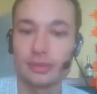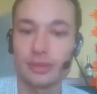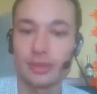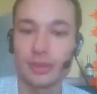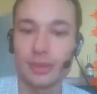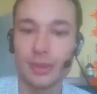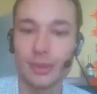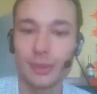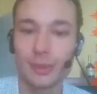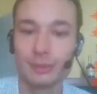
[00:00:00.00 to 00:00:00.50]

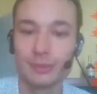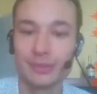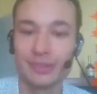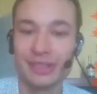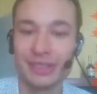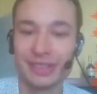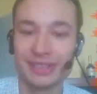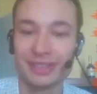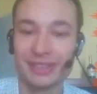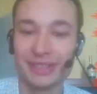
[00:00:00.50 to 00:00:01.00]
Oh!
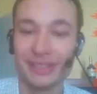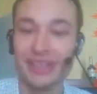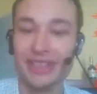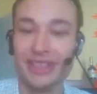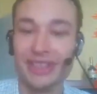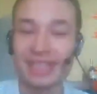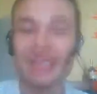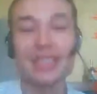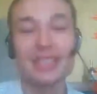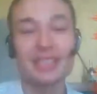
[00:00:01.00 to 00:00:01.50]
Okay,
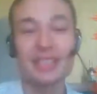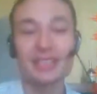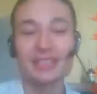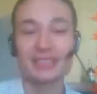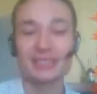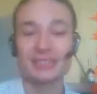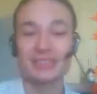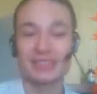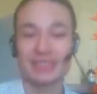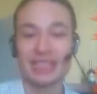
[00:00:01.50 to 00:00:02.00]
he got
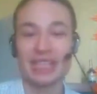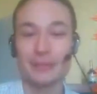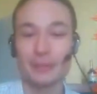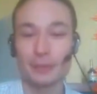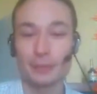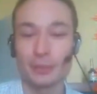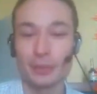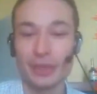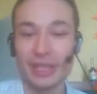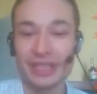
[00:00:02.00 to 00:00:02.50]
the stealth
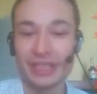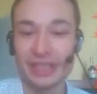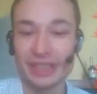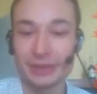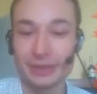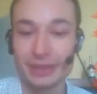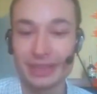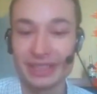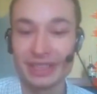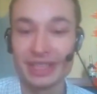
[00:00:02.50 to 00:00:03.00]
upgrade
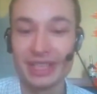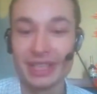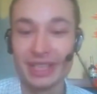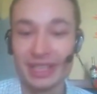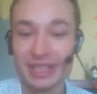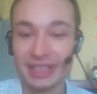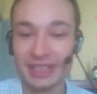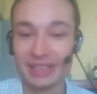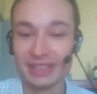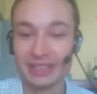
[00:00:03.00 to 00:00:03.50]
actually.
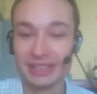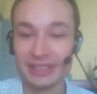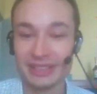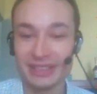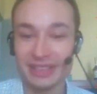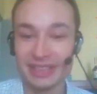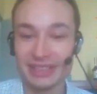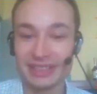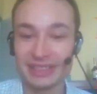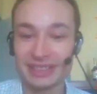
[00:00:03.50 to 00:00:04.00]
You
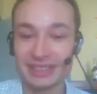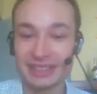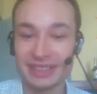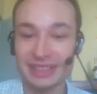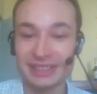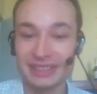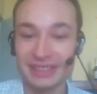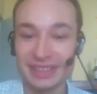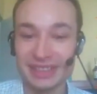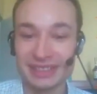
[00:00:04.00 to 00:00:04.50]
can see
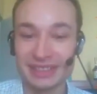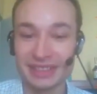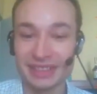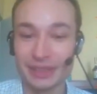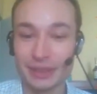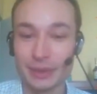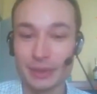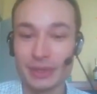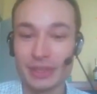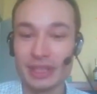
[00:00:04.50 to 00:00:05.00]
that's the
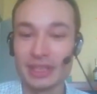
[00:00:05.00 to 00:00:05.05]
ACU.